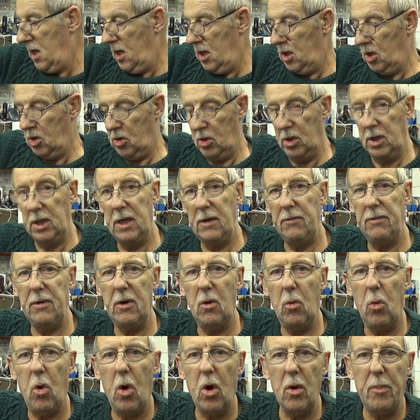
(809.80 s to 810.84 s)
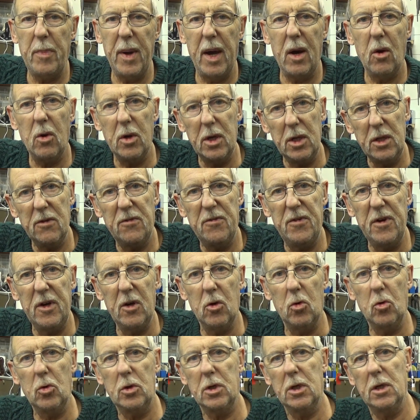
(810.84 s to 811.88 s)
you can give it a wipe out in the
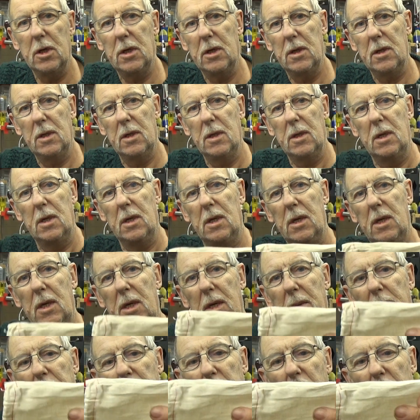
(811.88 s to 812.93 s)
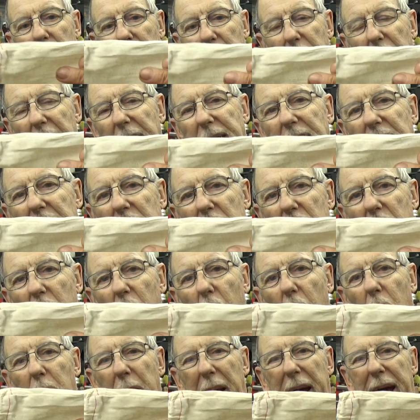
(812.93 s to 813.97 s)
field, put it back in its
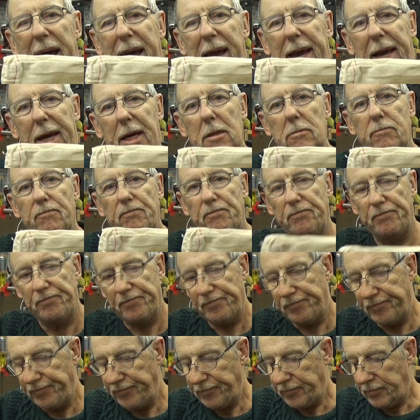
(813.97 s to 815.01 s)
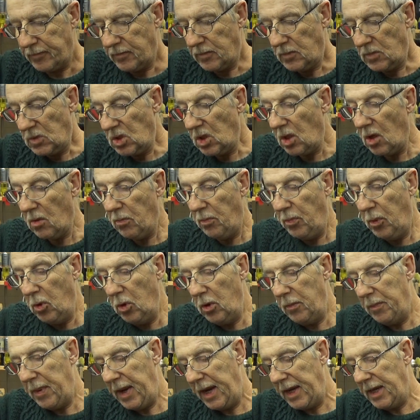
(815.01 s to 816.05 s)
little bag. Put
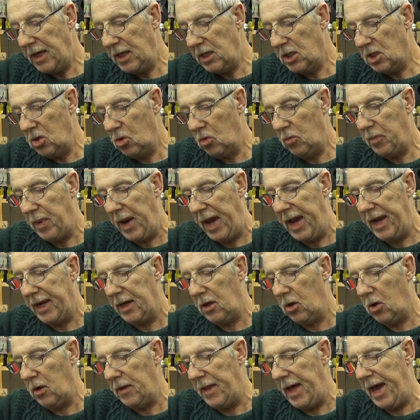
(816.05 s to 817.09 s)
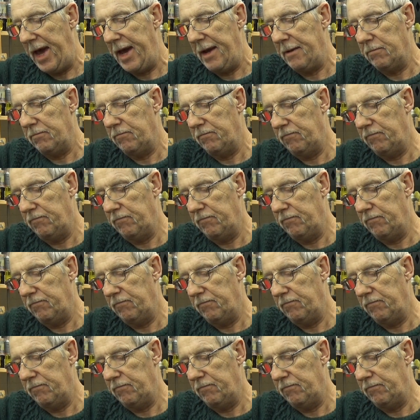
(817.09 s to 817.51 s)
it back in its little bag like that.